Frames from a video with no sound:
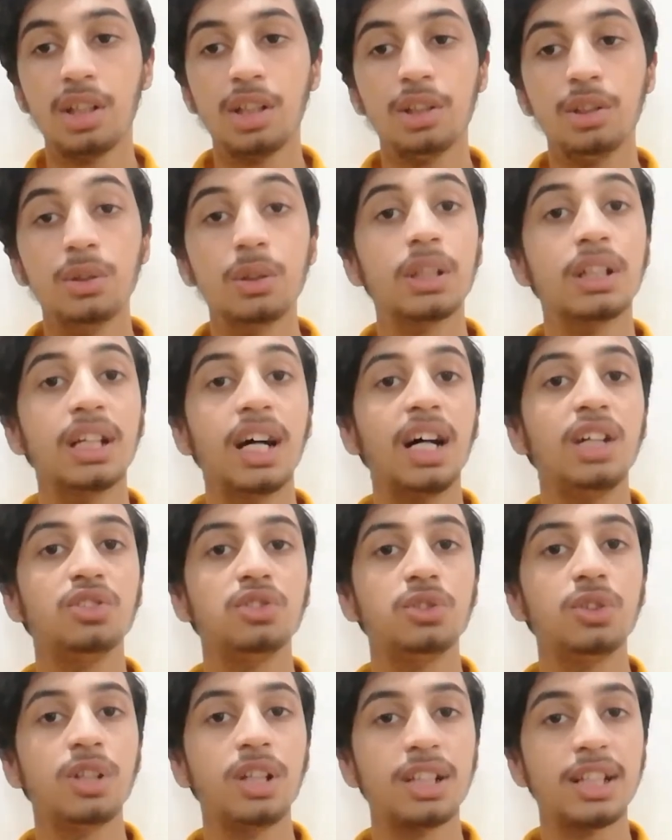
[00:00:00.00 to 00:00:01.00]
you can
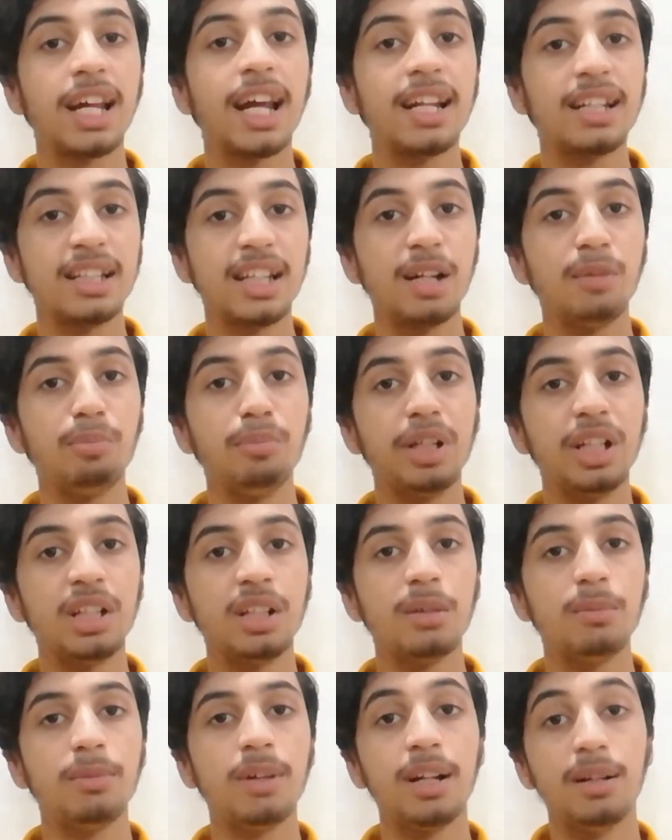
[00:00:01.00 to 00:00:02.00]
also attend that
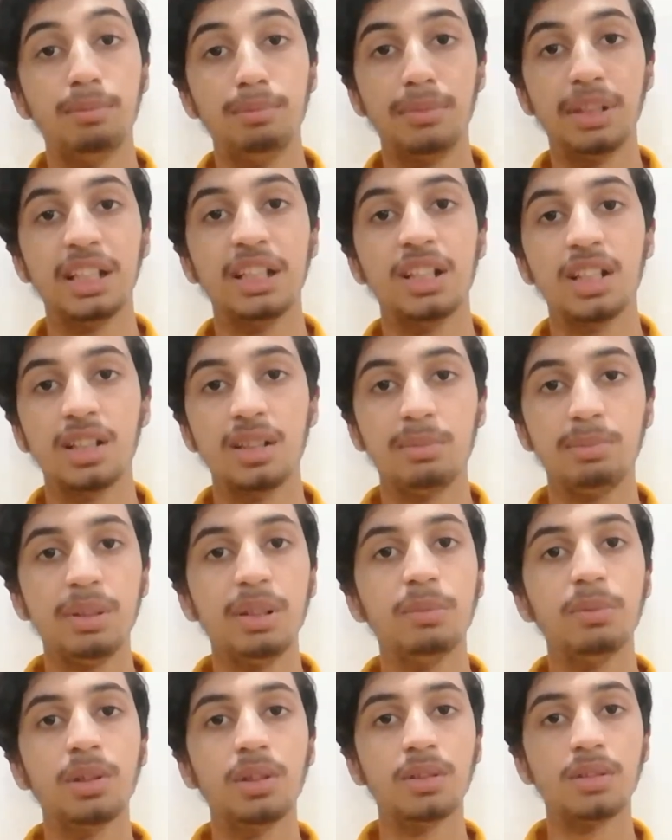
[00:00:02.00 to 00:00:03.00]
meetup and meet other
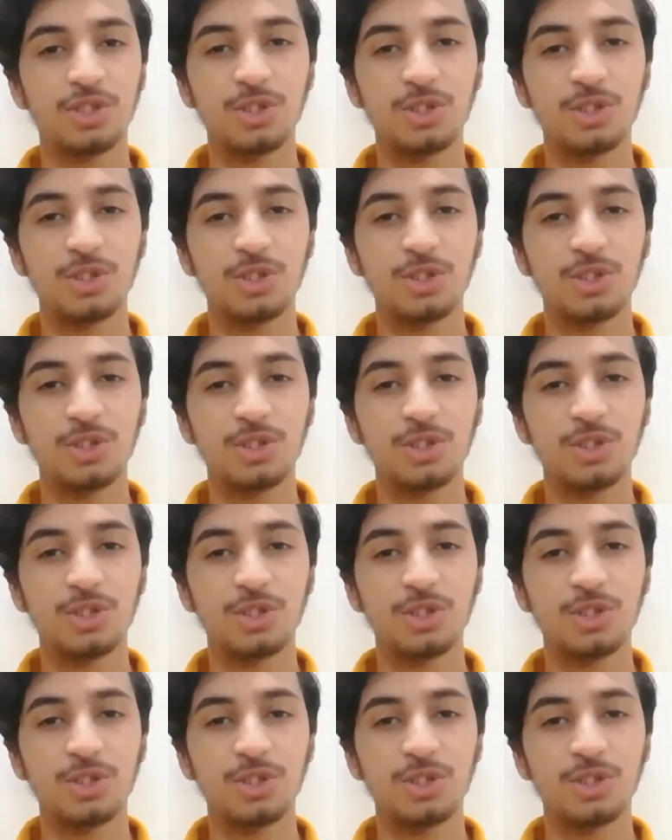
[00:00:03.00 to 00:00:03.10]
people.